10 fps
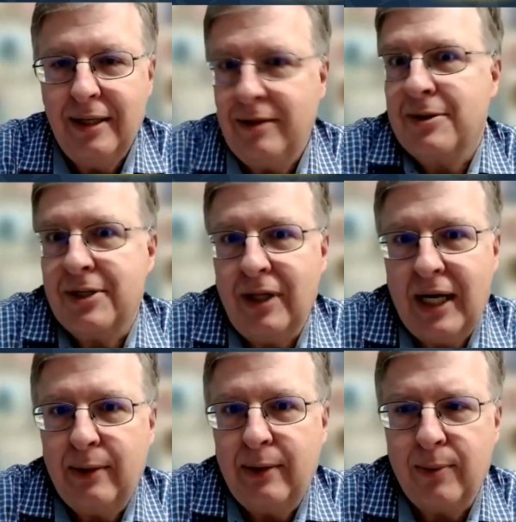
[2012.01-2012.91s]
They're still
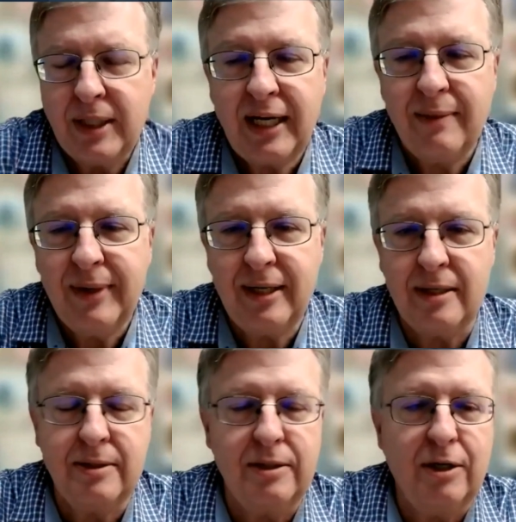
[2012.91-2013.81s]
highly related
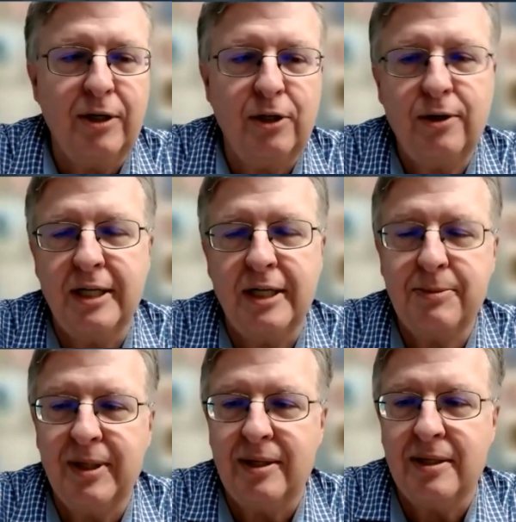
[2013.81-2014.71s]
because they're going to
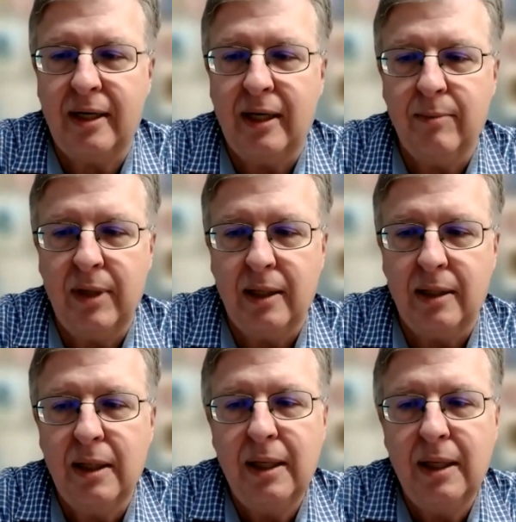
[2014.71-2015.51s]
transmit the same. And